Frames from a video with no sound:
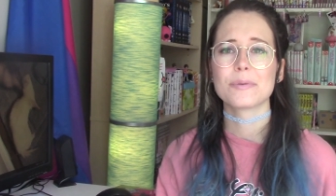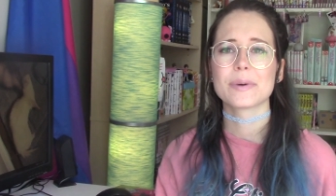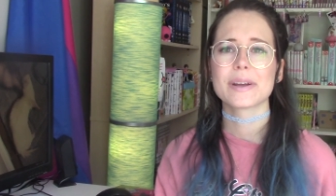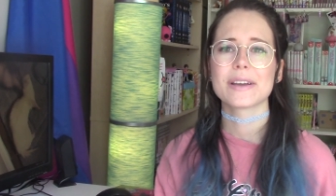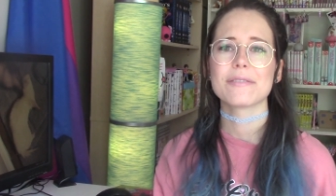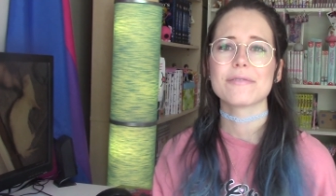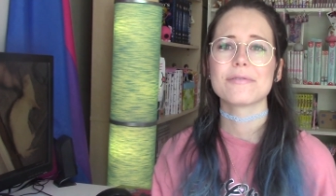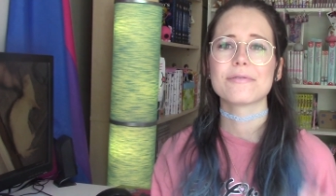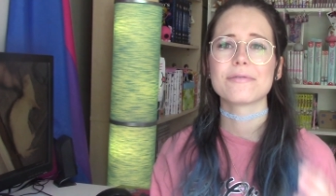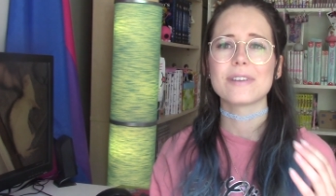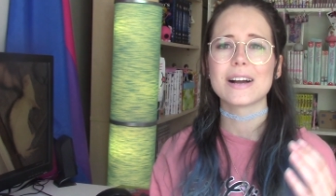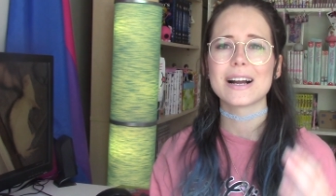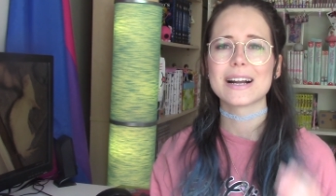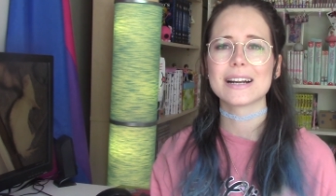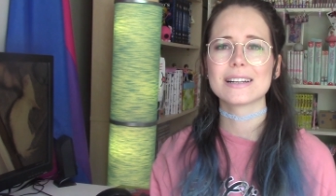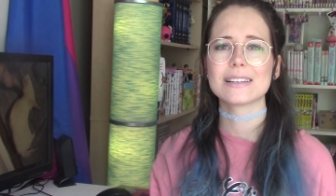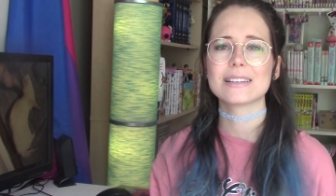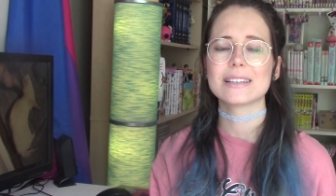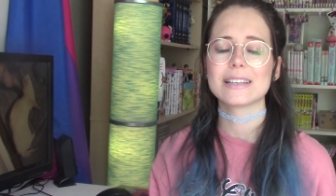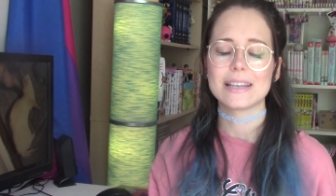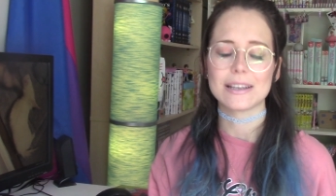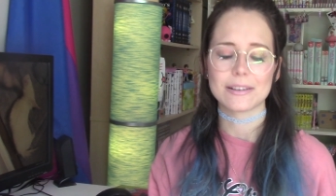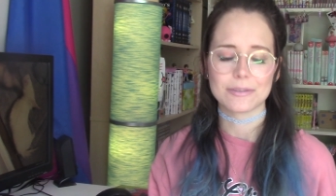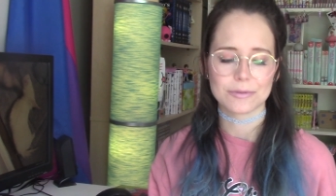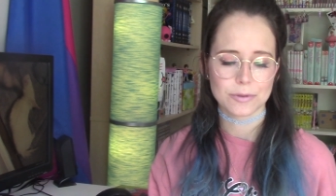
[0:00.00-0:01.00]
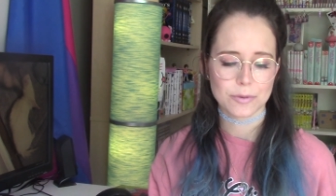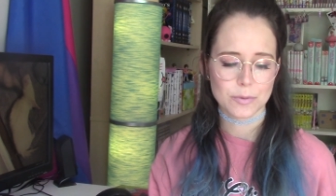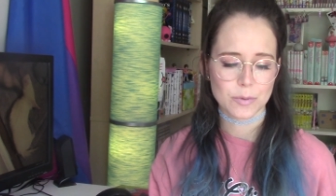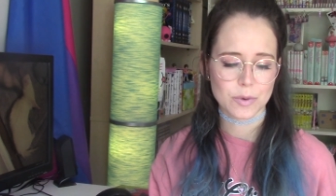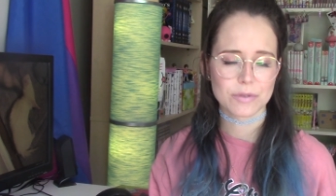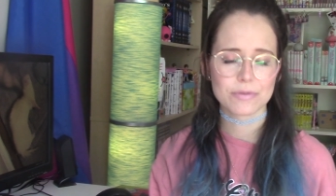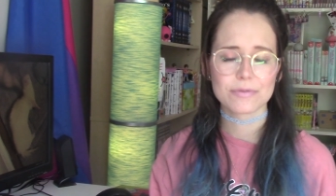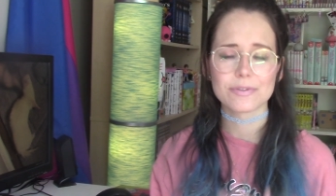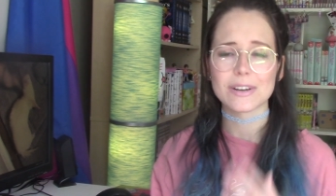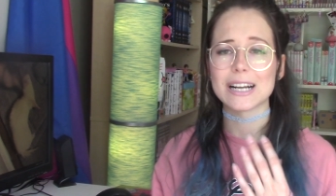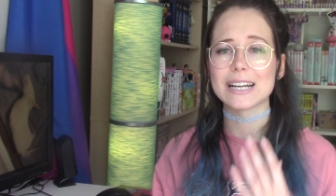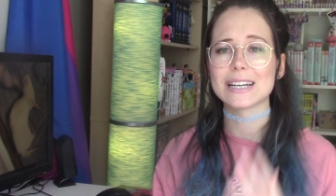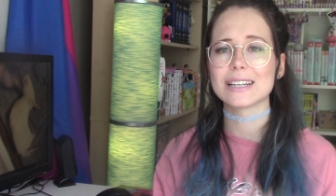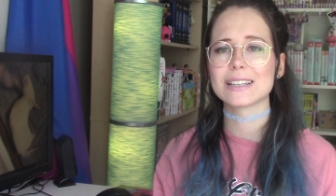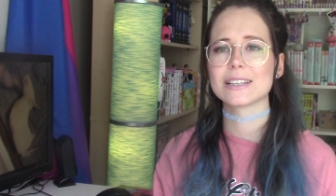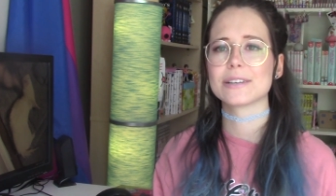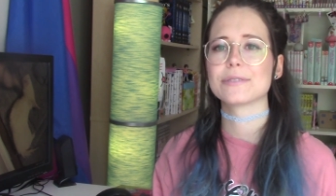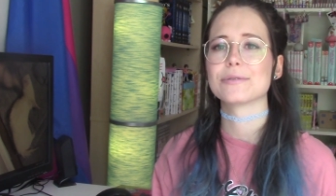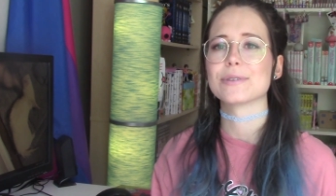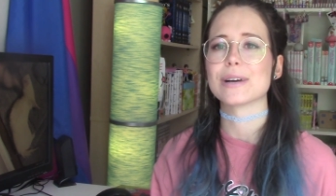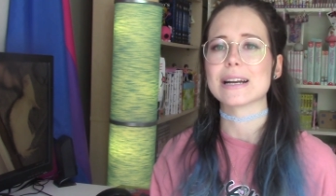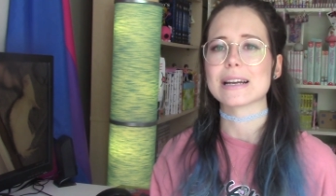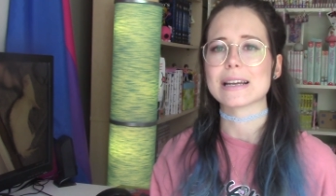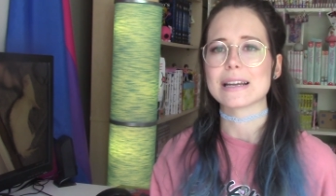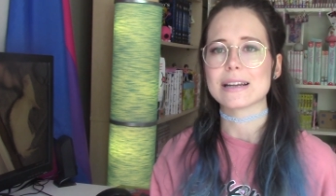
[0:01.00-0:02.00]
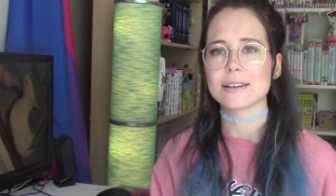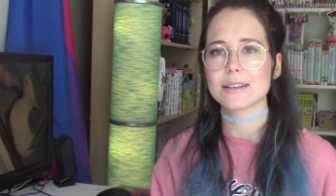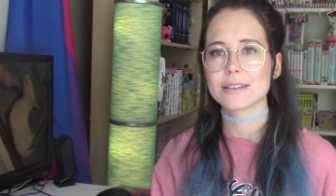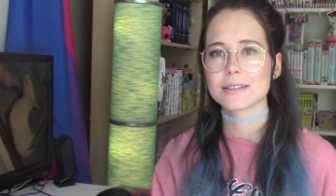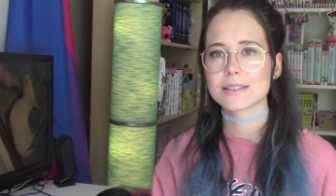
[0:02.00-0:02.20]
we're finally ready